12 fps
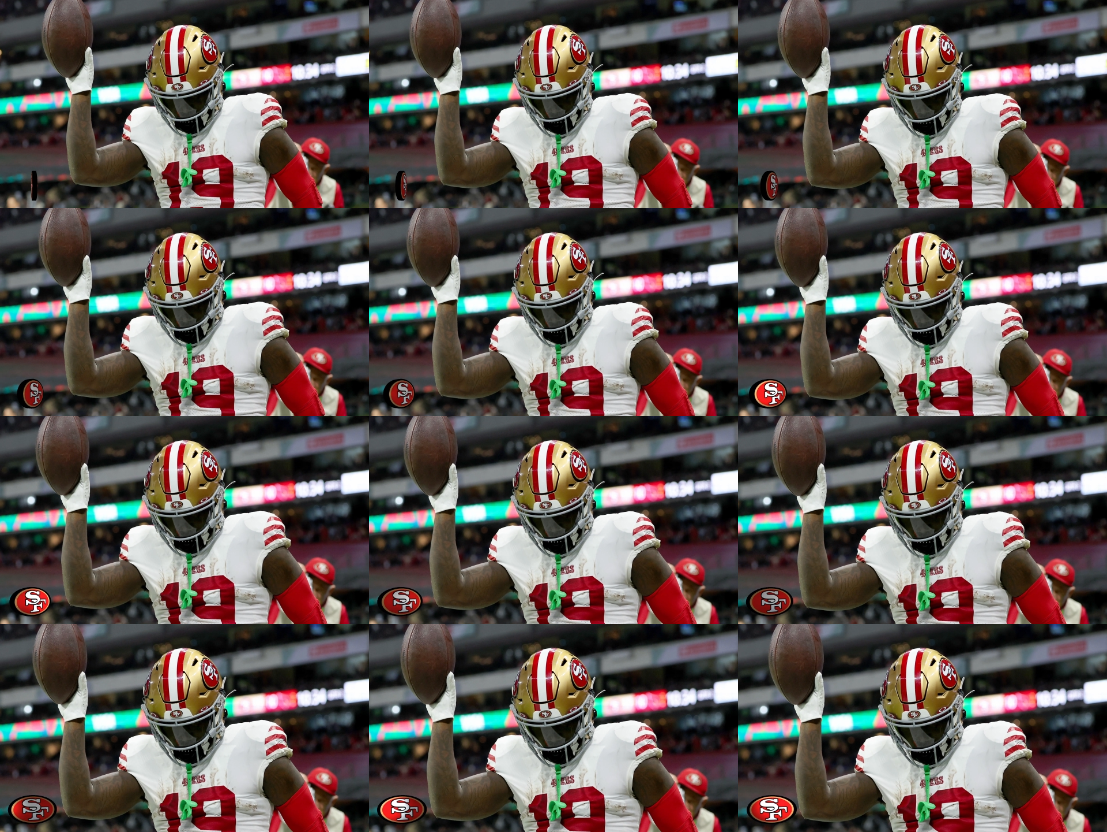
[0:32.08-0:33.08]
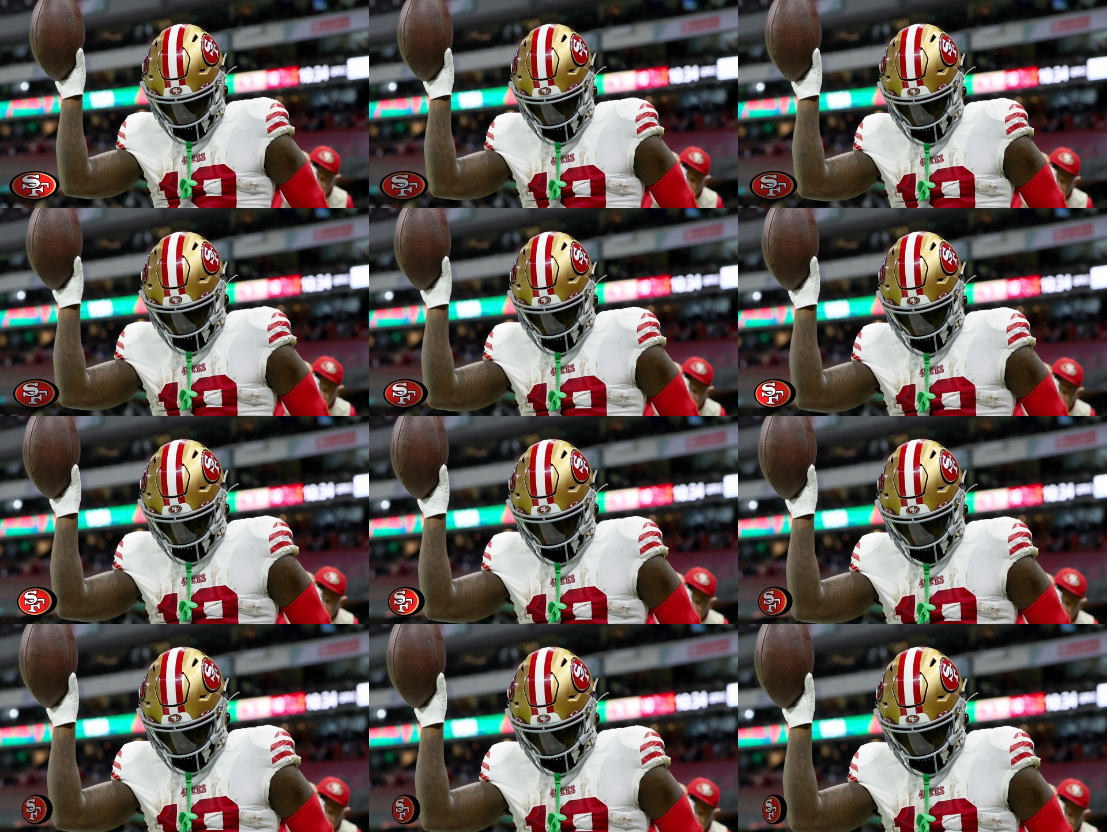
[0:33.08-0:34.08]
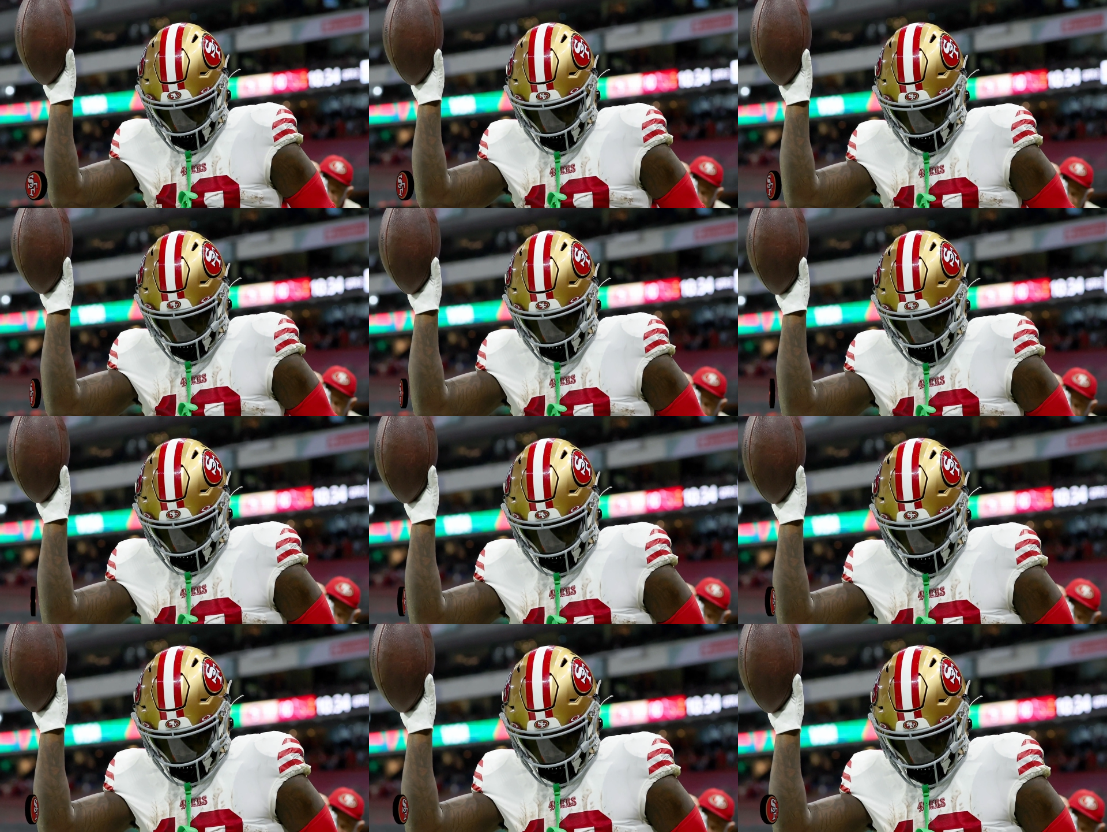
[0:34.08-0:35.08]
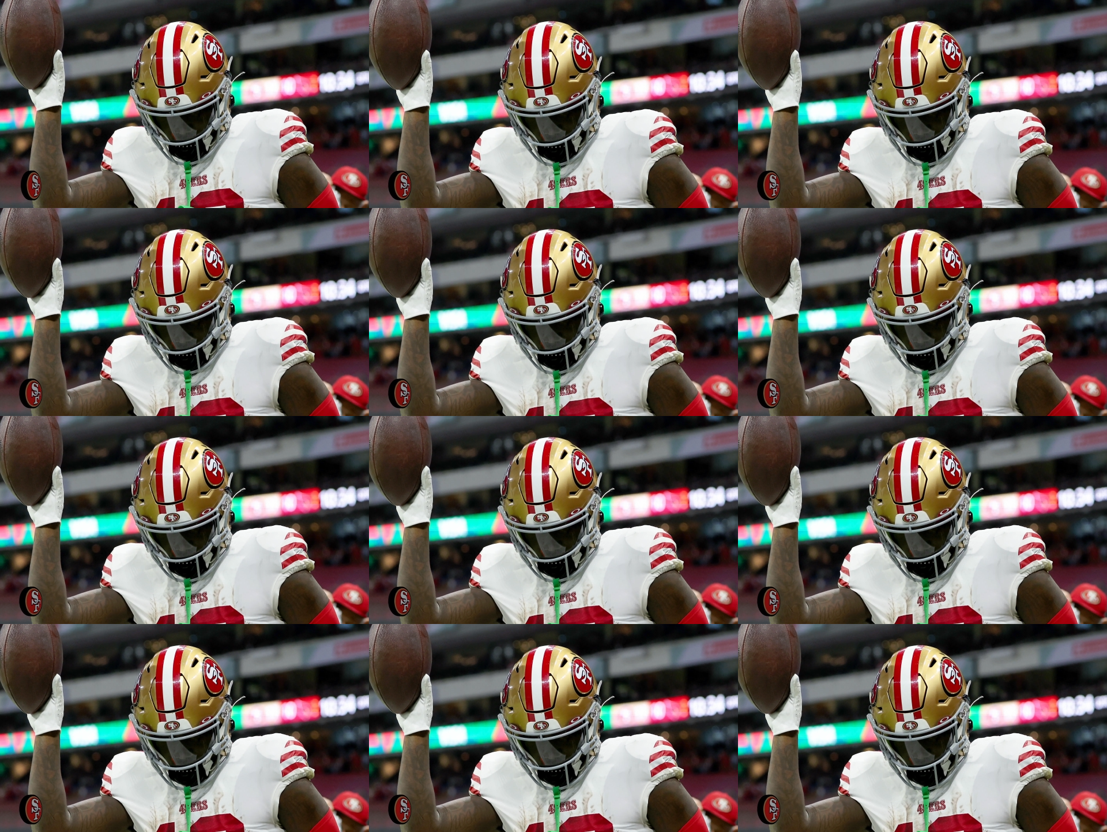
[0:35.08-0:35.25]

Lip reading: Nobody's mouth can be seen.